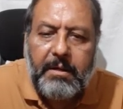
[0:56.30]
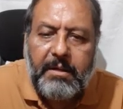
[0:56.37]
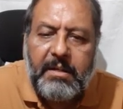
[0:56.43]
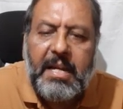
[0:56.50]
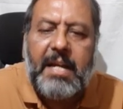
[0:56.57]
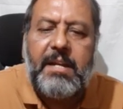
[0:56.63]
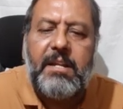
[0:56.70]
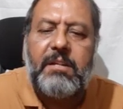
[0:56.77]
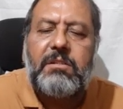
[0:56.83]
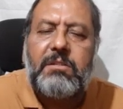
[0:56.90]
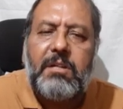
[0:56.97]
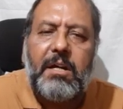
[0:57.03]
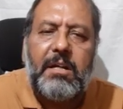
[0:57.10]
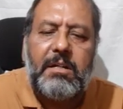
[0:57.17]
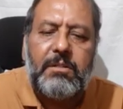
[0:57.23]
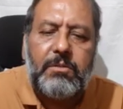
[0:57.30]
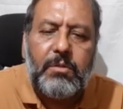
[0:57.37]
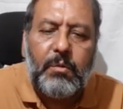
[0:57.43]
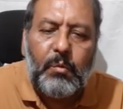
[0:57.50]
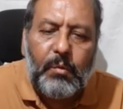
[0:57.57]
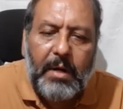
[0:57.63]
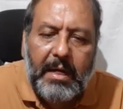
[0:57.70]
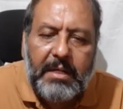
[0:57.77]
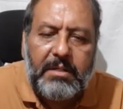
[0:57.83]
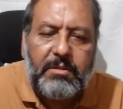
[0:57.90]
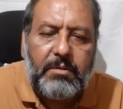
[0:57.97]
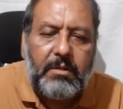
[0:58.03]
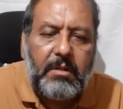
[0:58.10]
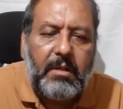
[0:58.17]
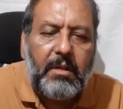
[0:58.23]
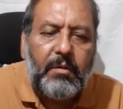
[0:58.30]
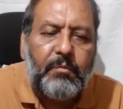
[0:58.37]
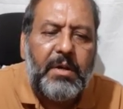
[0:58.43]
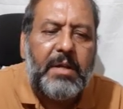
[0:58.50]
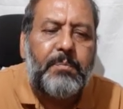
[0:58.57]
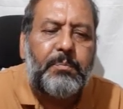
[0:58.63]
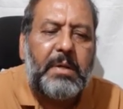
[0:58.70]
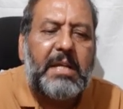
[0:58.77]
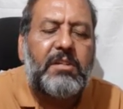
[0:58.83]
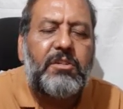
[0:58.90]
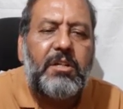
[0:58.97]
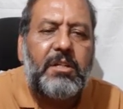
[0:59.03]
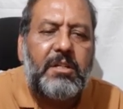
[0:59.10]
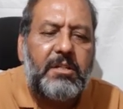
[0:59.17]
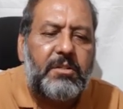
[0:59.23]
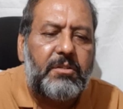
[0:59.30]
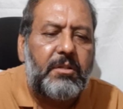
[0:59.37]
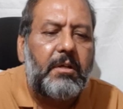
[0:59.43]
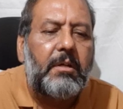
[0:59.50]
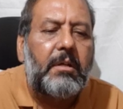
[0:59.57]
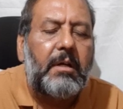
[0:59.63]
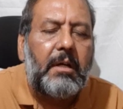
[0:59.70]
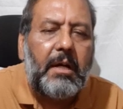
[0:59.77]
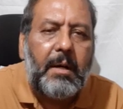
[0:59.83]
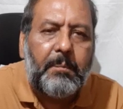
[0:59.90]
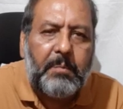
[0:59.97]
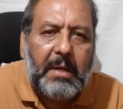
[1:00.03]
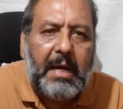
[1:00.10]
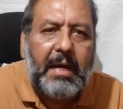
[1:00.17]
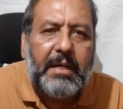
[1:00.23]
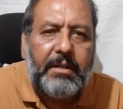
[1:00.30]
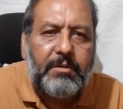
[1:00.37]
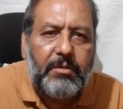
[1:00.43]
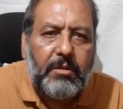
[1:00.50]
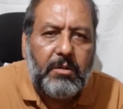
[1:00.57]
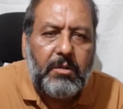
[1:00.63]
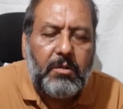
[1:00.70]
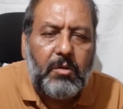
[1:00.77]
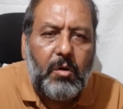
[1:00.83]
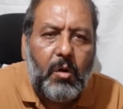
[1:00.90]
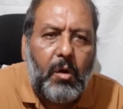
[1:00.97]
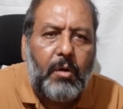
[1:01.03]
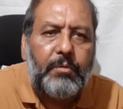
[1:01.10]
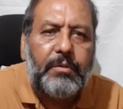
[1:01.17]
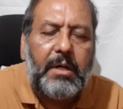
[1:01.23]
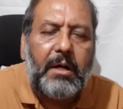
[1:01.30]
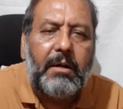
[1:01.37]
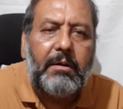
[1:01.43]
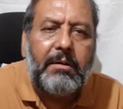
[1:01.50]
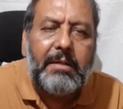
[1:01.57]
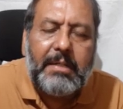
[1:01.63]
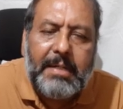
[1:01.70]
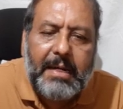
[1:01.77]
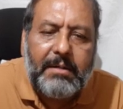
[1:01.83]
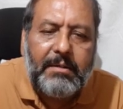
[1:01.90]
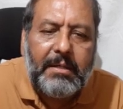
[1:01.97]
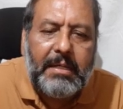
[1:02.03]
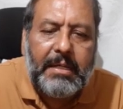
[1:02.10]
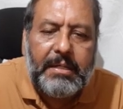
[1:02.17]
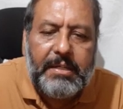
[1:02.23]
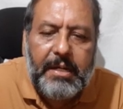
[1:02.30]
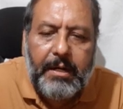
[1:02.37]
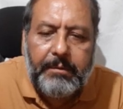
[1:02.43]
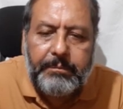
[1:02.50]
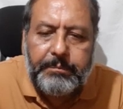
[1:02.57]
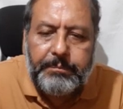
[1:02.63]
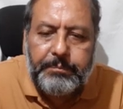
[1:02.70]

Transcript: Redness turns white when pressure is applied on the red area.